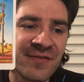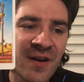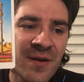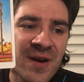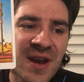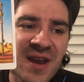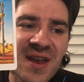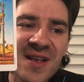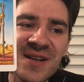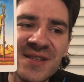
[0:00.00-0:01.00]

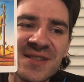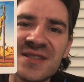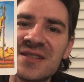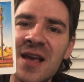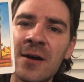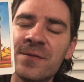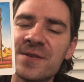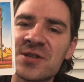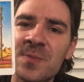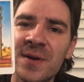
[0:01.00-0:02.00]
very
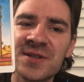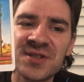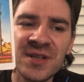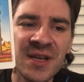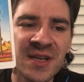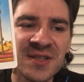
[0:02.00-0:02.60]
selfish person in